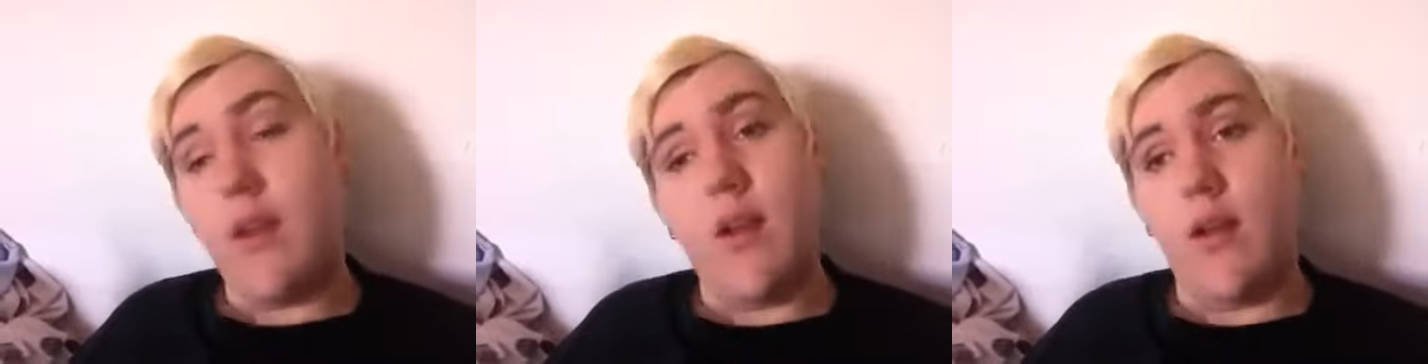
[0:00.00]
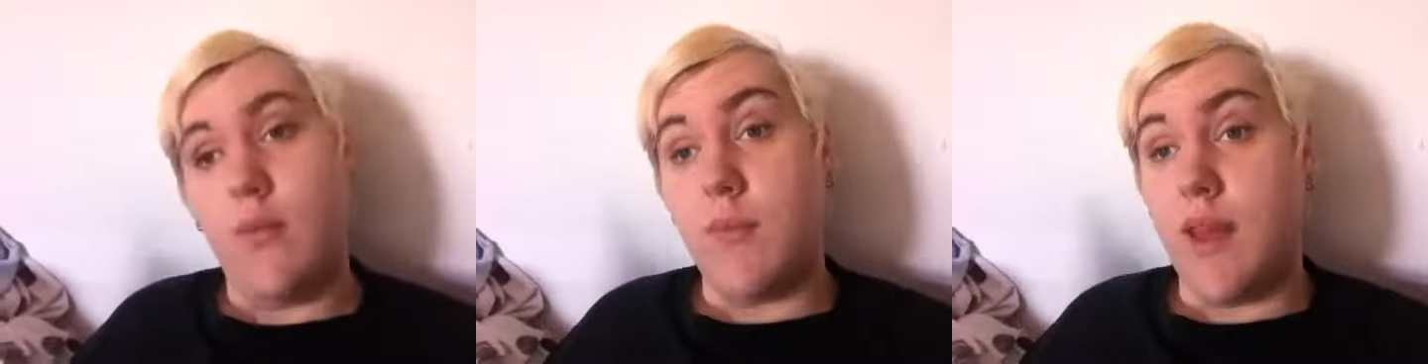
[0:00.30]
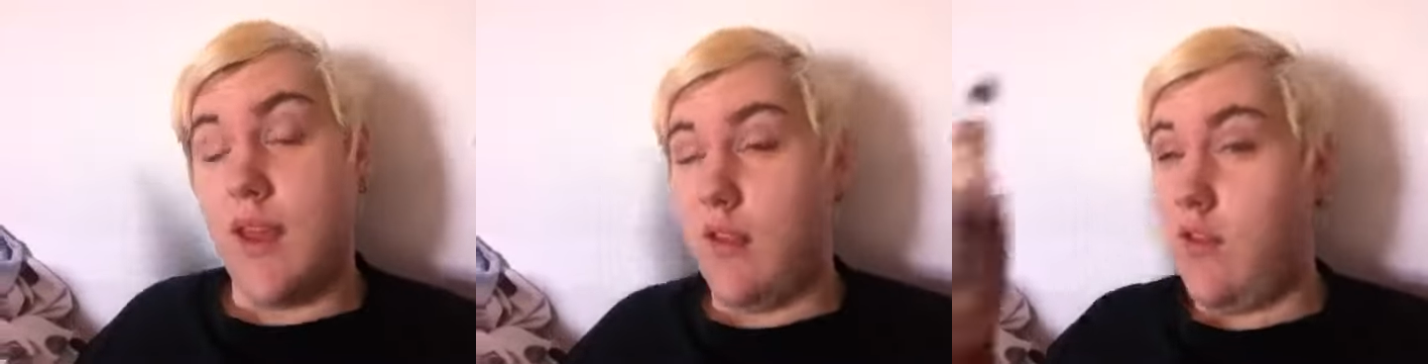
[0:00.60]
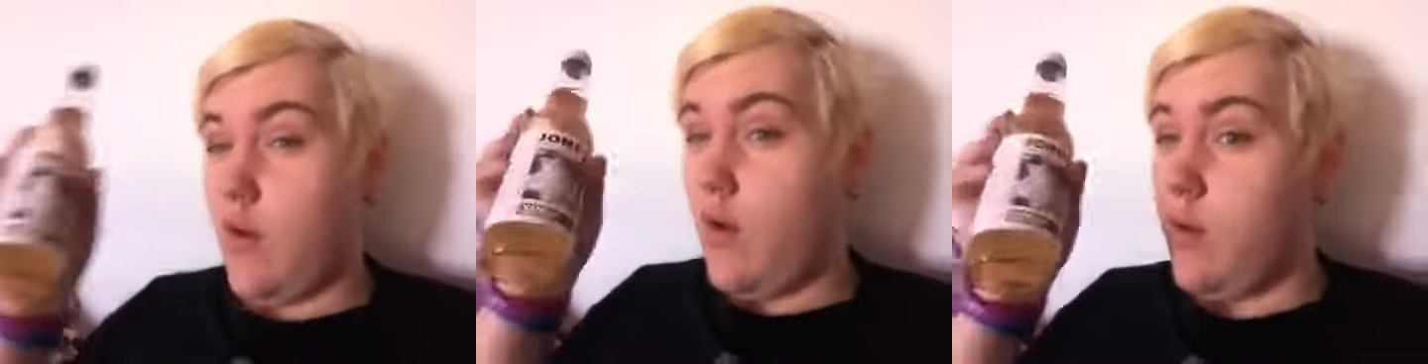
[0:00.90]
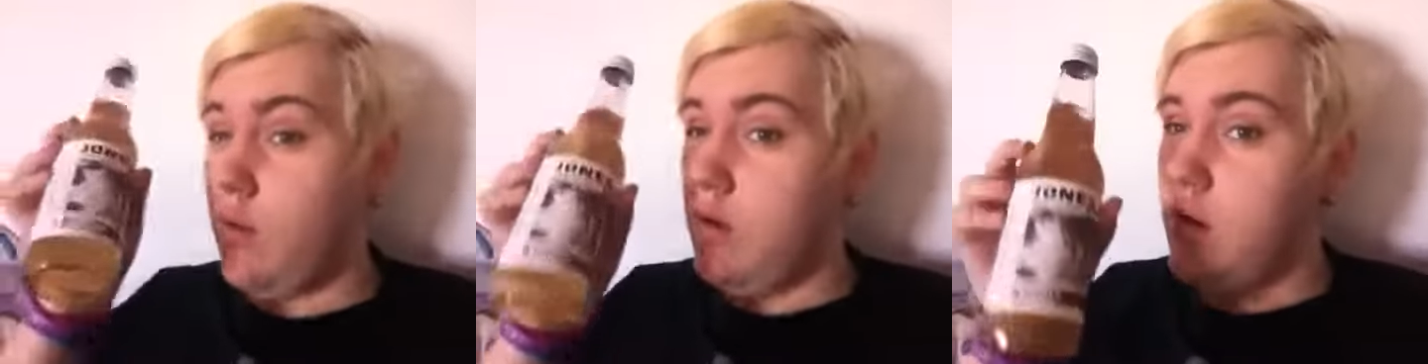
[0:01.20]
Um, it's
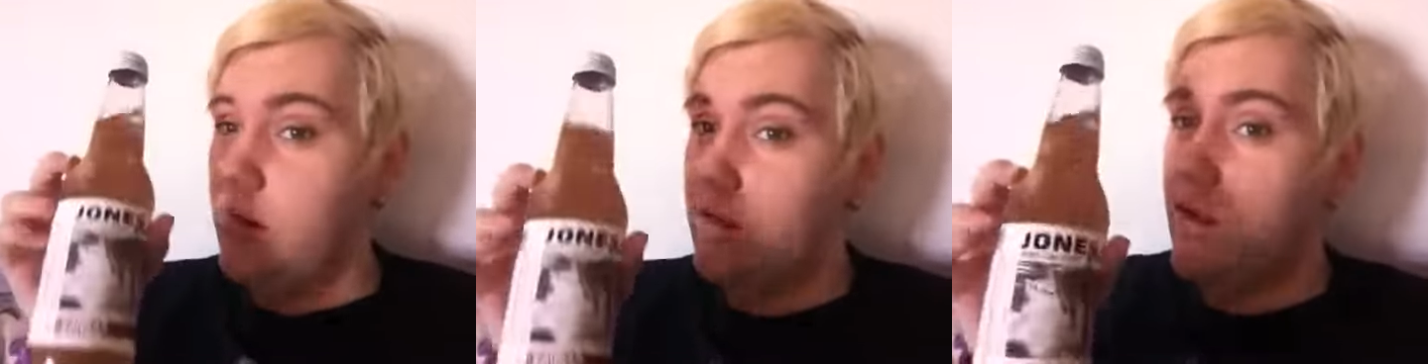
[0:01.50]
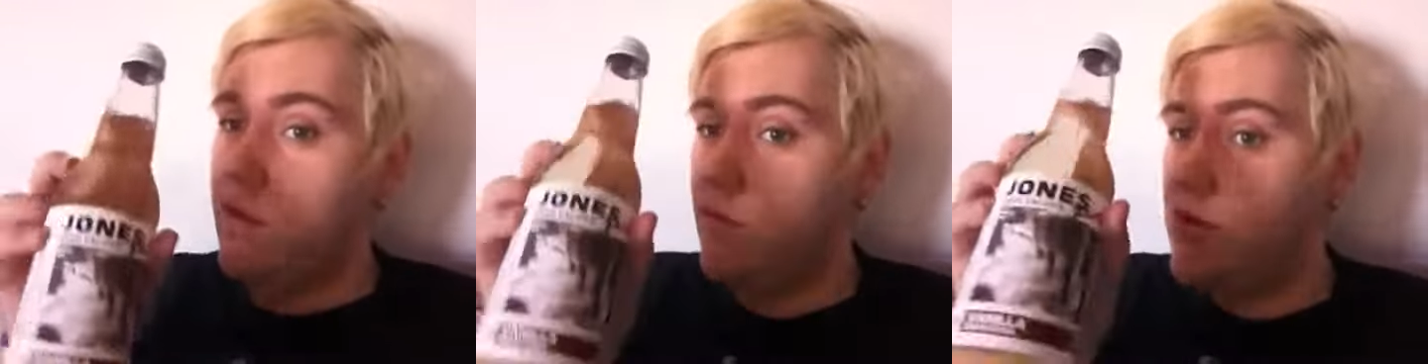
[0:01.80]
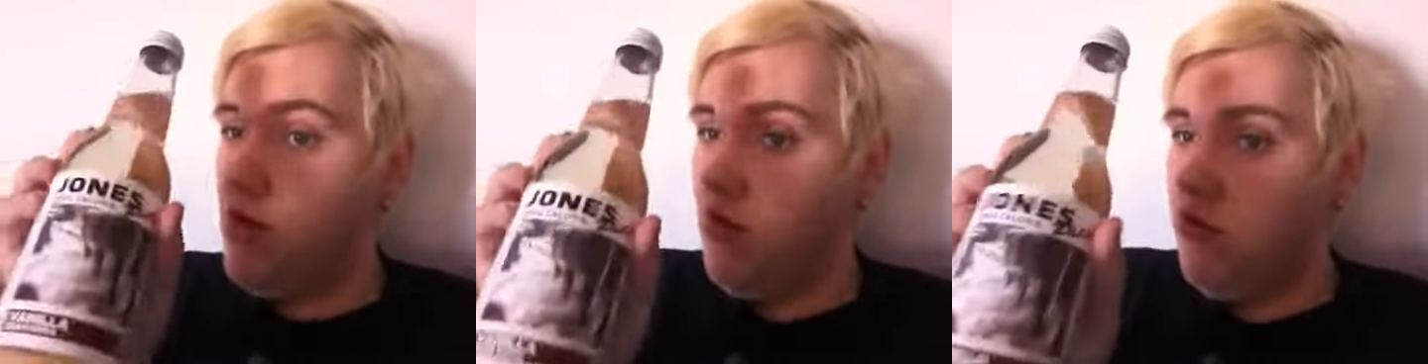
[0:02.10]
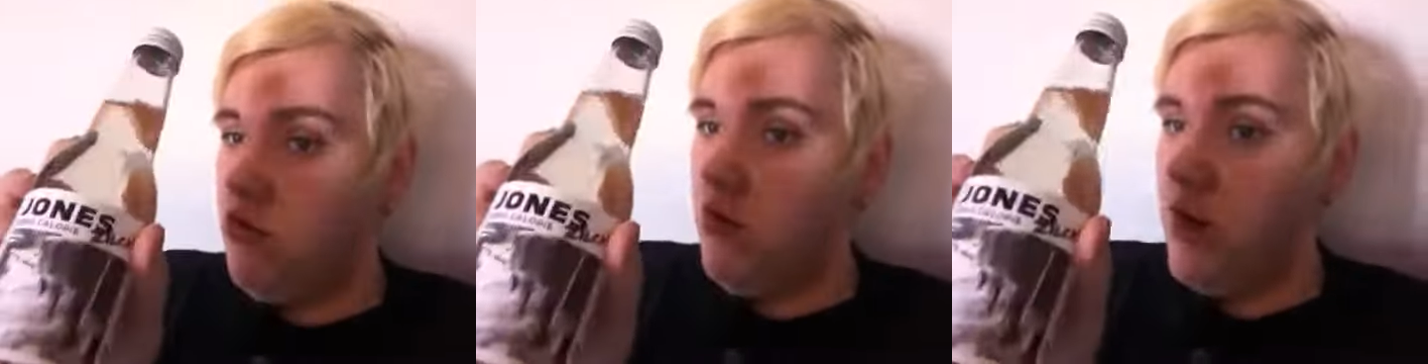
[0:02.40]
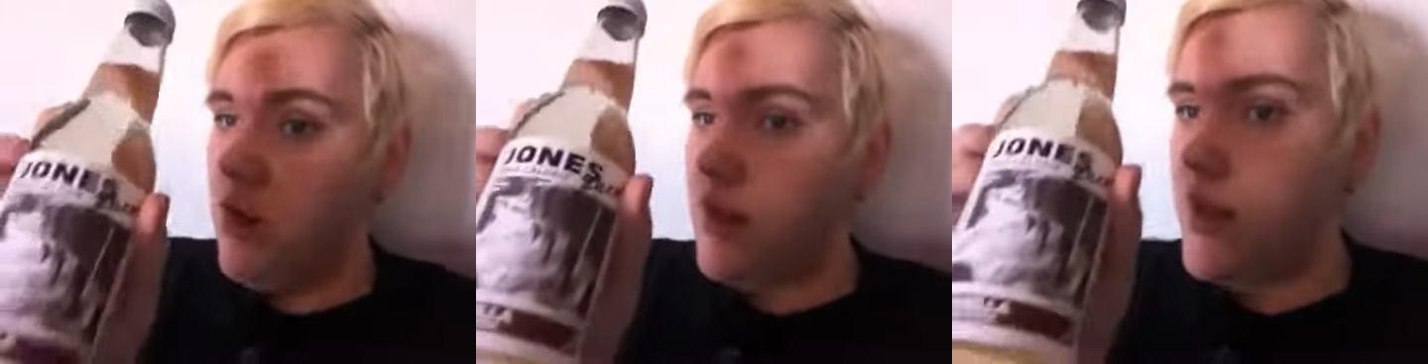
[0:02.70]
on another Jones
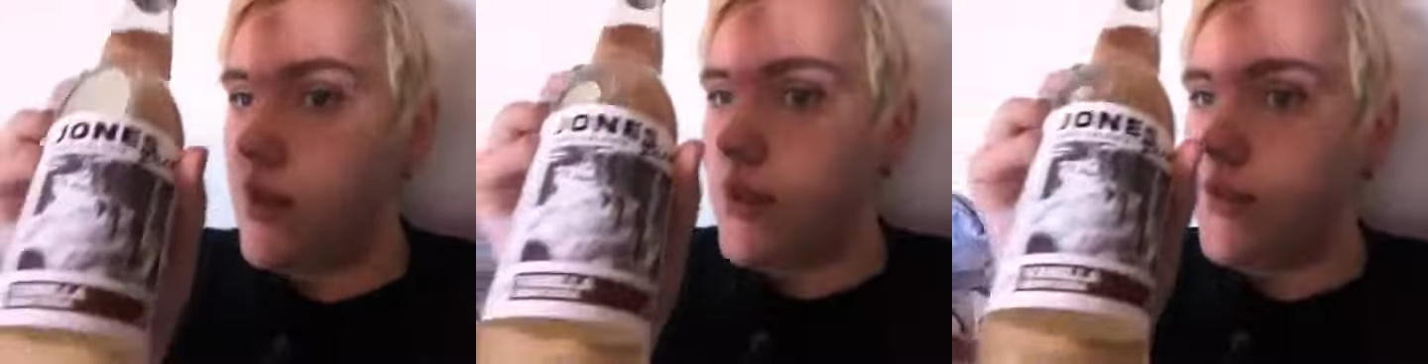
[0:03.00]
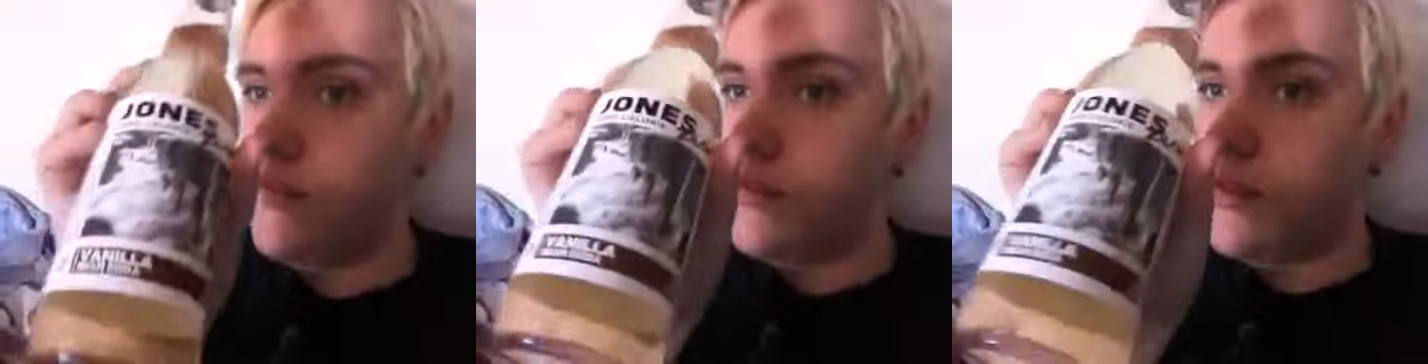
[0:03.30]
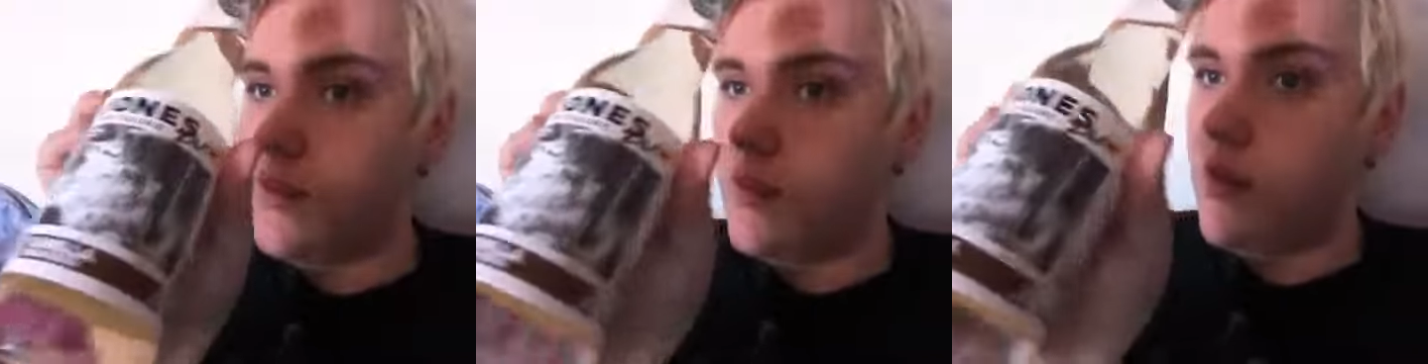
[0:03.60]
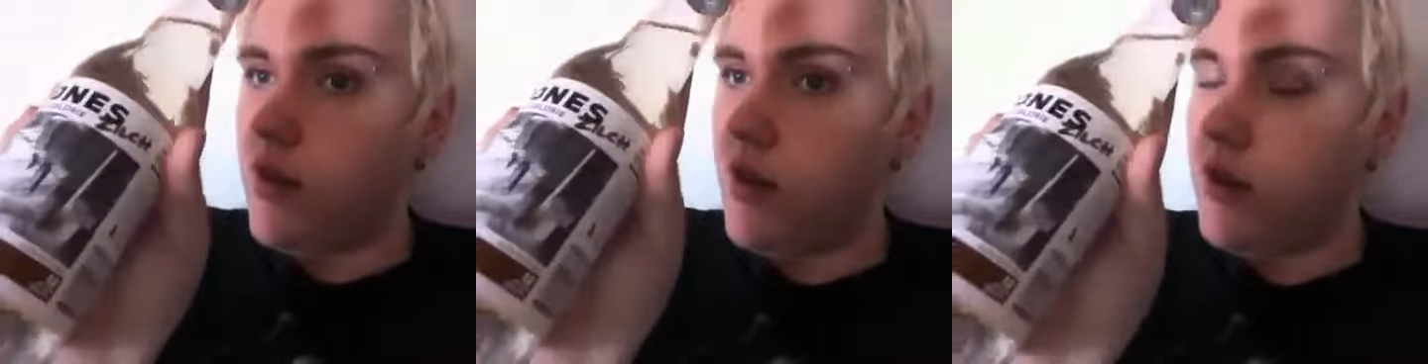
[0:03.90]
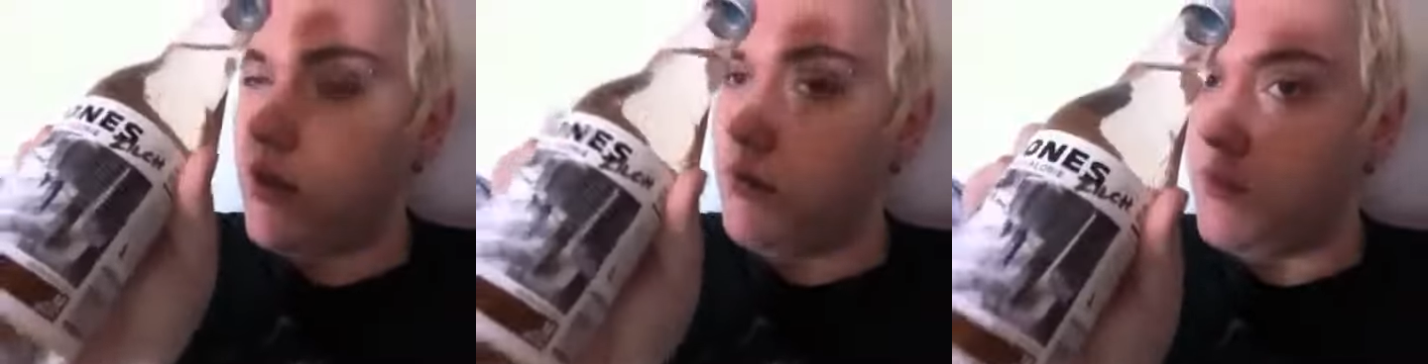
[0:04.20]
drink. It is the
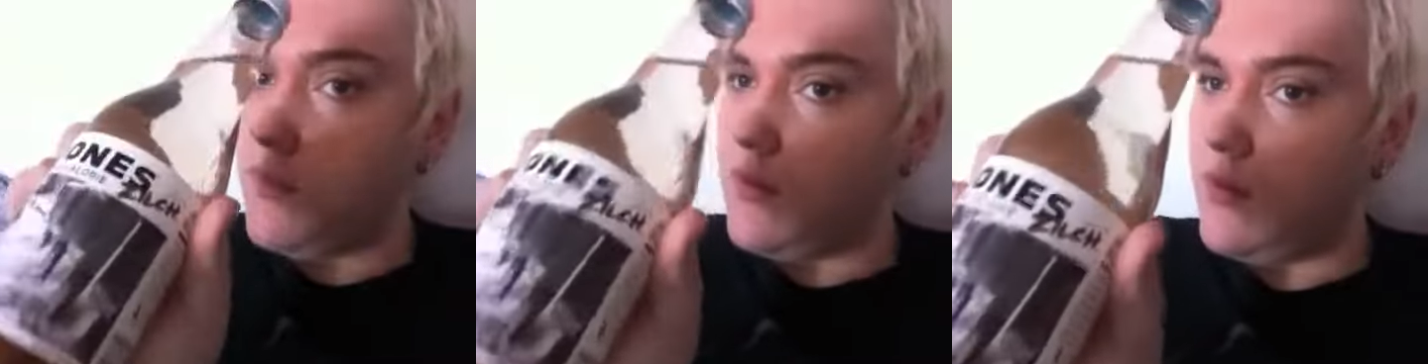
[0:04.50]
um,